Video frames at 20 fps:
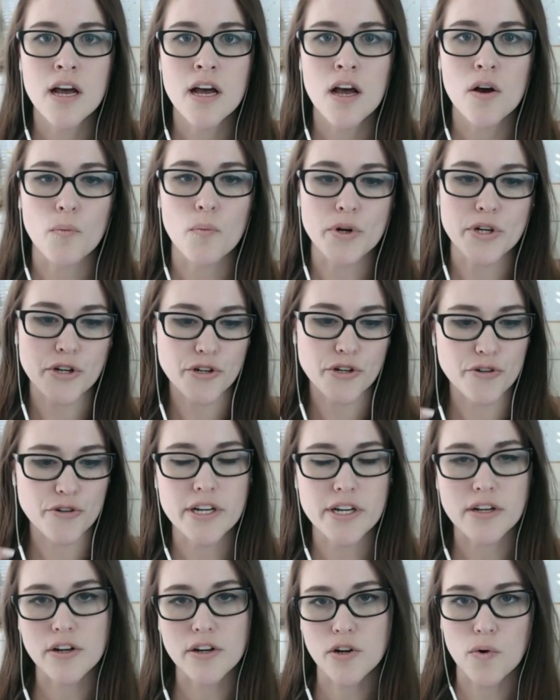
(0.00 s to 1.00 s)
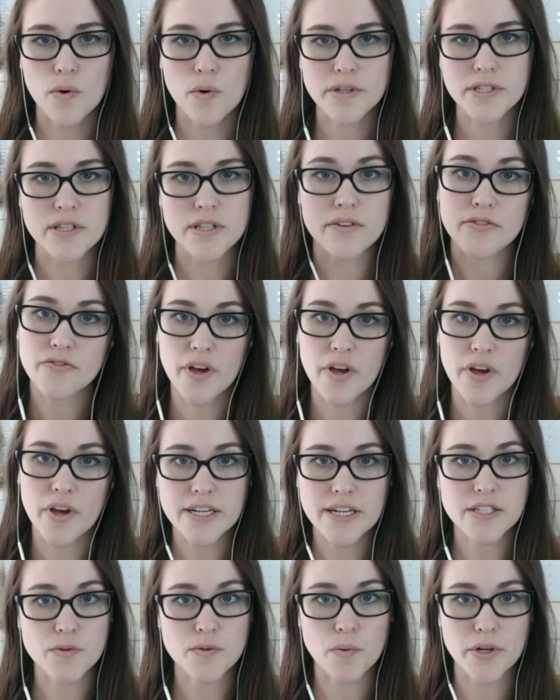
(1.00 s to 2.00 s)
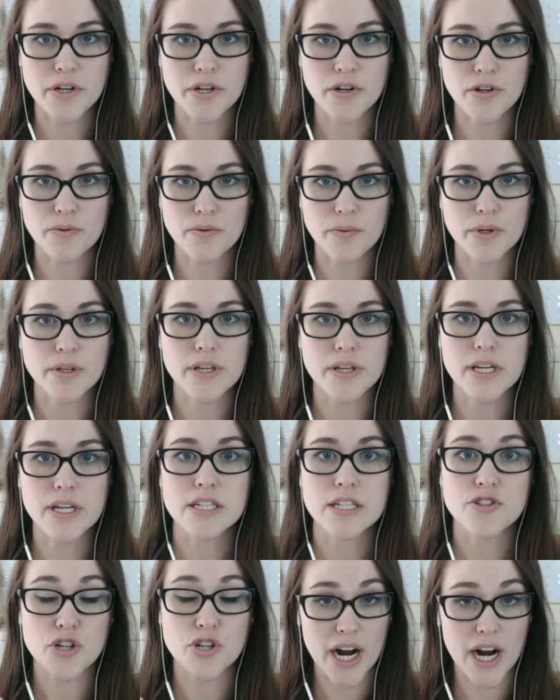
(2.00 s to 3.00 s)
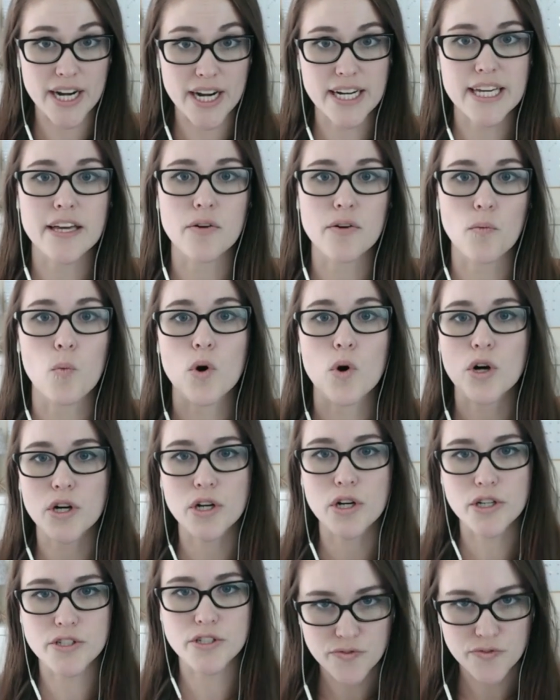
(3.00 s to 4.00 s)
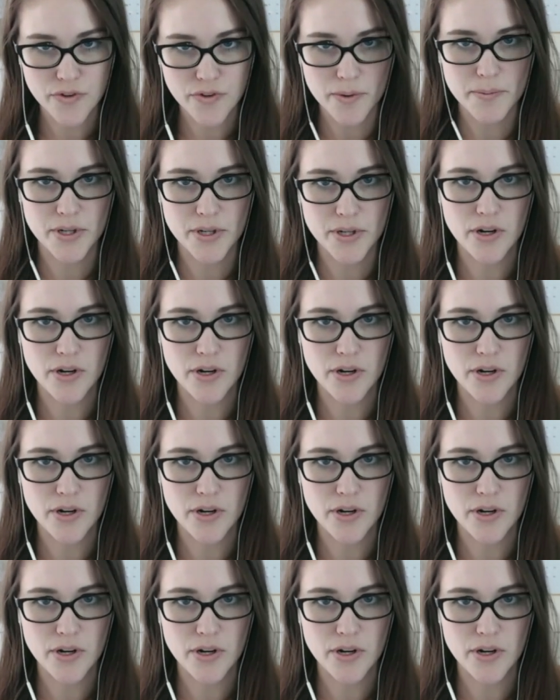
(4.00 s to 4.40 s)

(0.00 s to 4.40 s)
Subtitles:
when you're creating a course, the phase where you're really trying to get words from your